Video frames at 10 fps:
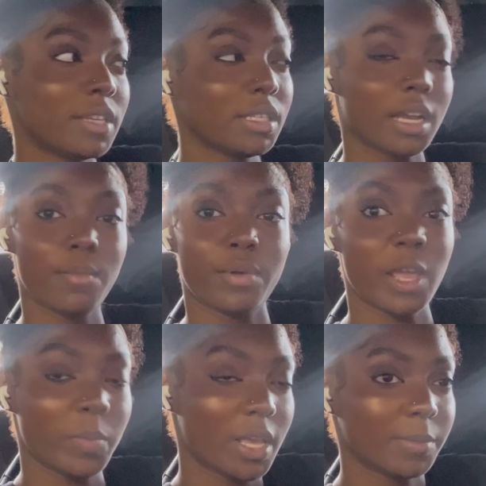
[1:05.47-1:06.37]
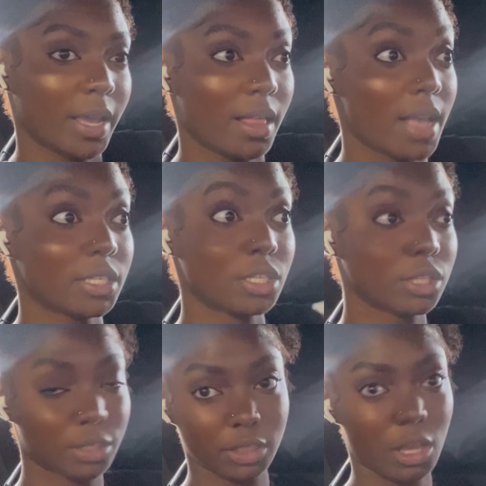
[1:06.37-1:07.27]
us like a break because my class is
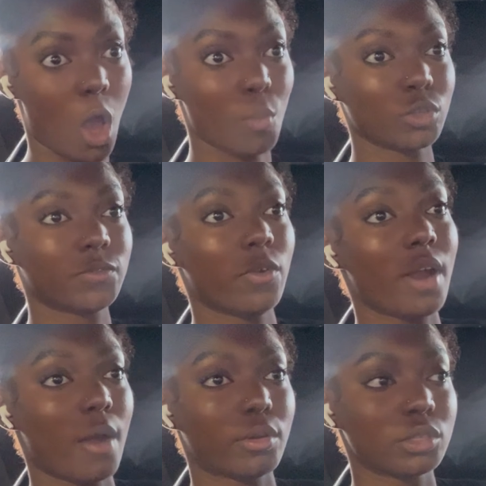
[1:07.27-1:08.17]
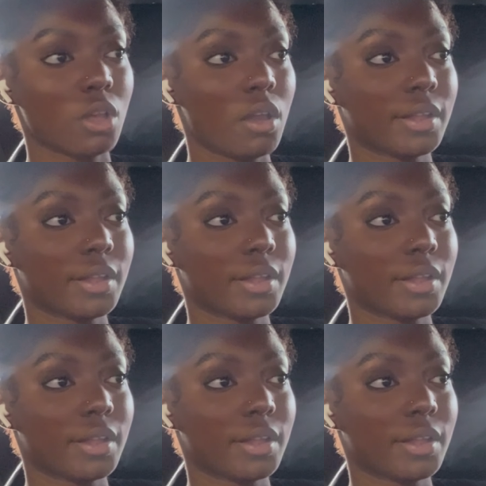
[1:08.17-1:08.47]
literally almost four hours long.